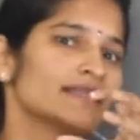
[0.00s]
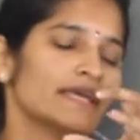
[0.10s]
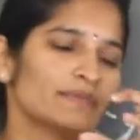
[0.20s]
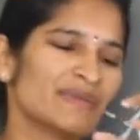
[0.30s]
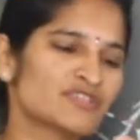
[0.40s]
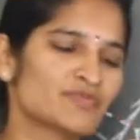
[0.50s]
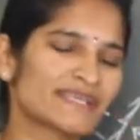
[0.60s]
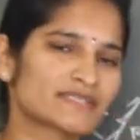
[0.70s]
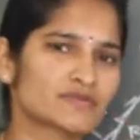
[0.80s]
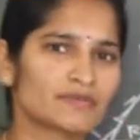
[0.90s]
The
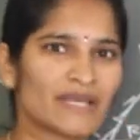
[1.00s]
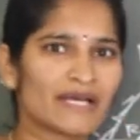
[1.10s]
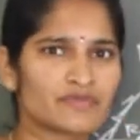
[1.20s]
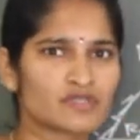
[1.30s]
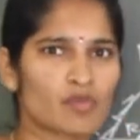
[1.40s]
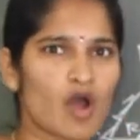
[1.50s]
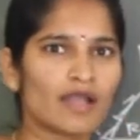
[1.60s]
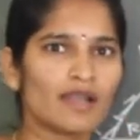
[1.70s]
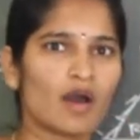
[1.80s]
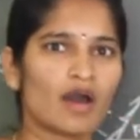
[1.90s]
image becomes small
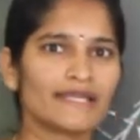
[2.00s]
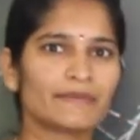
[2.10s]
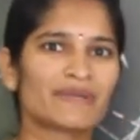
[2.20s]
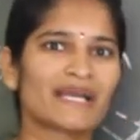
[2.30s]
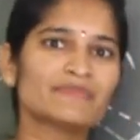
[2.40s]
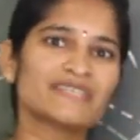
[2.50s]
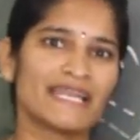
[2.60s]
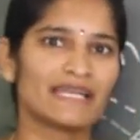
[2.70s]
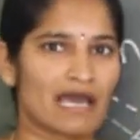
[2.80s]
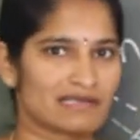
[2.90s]
or it becomes
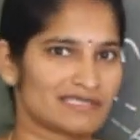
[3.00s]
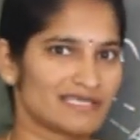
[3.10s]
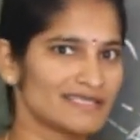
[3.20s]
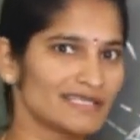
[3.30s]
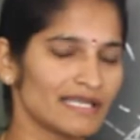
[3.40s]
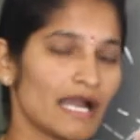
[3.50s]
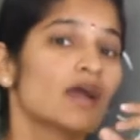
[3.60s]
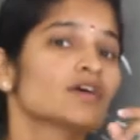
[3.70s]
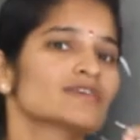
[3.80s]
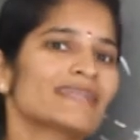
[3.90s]
enlarged. Is it clear?
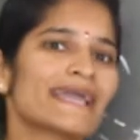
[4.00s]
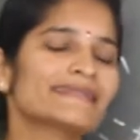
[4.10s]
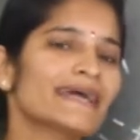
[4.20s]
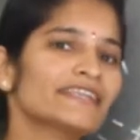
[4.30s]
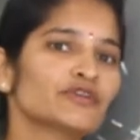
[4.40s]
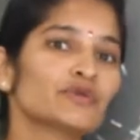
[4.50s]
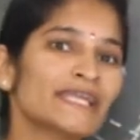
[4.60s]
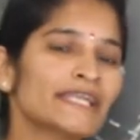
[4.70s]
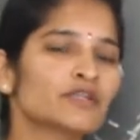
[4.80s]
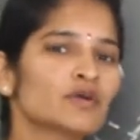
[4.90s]
So like that you
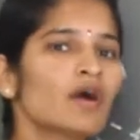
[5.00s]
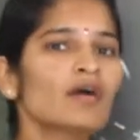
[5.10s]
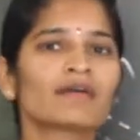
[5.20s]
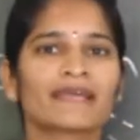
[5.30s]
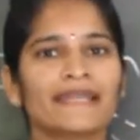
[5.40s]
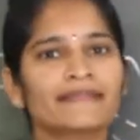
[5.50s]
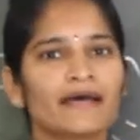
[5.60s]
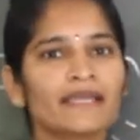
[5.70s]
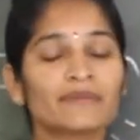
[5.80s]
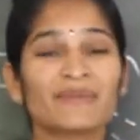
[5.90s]
need to get
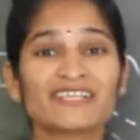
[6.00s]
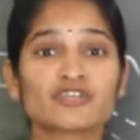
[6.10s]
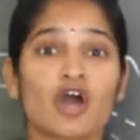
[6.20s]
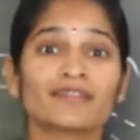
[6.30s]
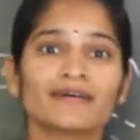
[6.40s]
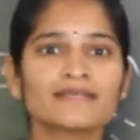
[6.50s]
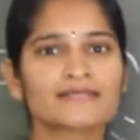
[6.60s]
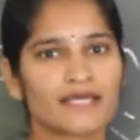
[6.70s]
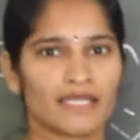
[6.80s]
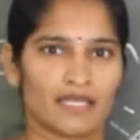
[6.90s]
the image on the
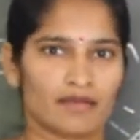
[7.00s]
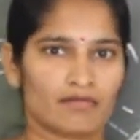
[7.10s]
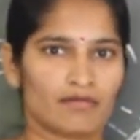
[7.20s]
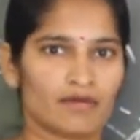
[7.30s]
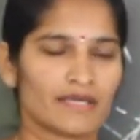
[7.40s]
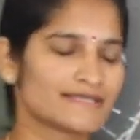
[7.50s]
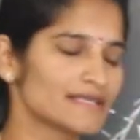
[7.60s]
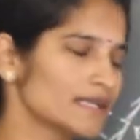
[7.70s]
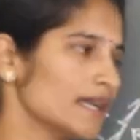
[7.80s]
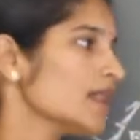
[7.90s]
screen. Is
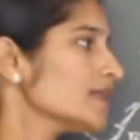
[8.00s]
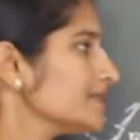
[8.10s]
it clear?